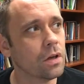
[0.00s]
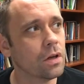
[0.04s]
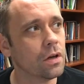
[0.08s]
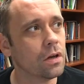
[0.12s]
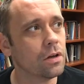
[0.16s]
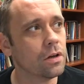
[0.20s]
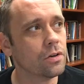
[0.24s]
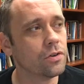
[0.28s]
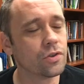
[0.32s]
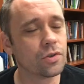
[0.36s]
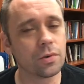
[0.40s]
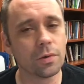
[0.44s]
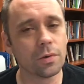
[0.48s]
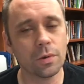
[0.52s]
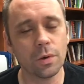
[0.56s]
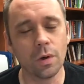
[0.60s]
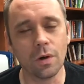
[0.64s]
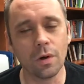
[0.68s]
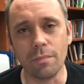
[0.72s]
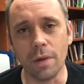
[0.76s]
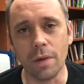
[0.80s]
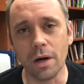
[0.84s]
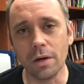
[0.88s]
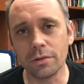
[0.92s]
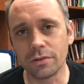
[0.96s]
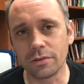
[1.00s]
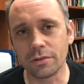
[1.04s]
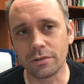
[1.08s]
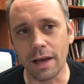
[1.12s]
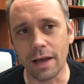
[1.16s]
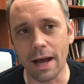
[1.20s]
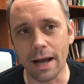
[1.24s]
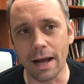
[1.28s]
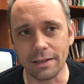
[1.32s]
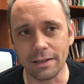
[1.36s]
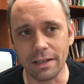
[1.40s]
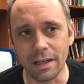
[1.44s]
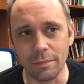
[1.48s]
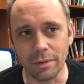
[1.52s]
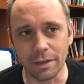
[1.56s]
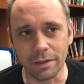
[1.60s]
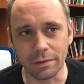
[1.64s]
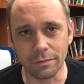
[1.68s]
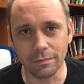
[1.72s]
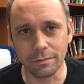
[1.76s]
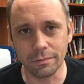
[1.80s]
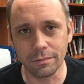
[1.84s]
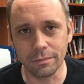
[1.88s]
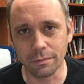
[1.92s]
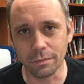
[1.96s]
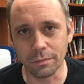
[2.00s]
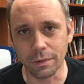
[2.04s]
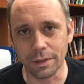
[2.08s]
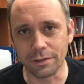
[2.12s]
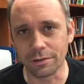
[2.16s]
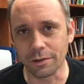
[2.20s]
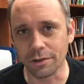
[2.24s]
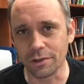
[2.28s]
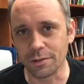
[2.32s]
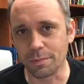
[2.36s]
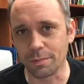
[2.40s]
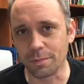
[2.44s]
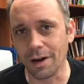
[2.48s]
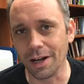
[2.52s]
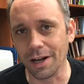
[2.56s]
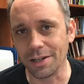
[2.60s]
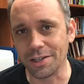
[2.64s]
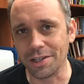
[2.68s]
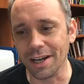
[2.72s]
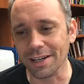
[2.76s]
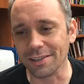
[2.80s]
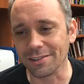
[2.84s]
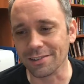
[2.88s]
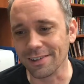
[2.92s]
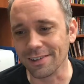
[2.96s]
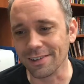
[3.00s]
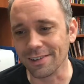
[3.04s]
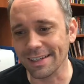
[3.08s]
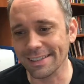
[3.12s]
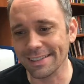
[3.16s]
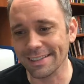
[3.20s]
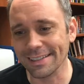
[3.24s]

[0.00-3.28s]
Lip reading: true of most academic research projects, right?